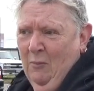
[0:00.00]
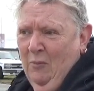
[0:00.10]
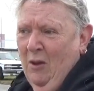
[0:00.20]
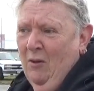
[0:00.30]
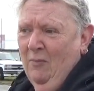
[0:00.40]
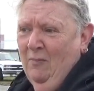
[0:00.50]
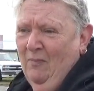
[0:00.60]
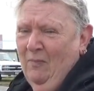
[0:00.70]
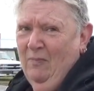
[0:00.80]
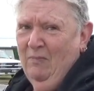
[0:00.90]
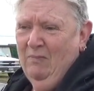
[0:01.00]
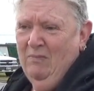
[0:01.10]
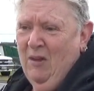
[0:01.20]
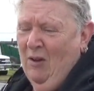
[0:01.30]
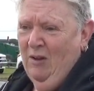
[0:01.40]
Well, but, you know.
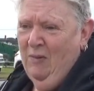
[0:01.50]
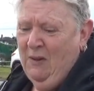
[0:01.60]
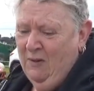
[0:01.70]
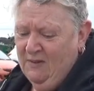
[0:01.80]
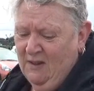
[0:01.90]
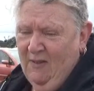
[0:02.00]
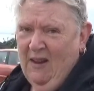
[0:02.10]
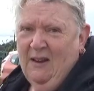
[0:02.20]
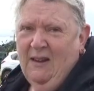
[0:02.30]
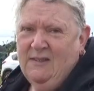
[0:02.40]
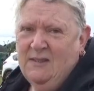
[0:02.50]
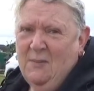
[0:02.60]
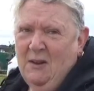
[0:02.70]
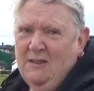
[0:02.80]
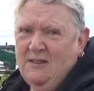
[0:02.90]
No, because I've had it
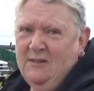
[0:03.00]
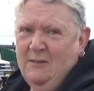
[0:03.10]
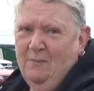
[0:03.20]
customised.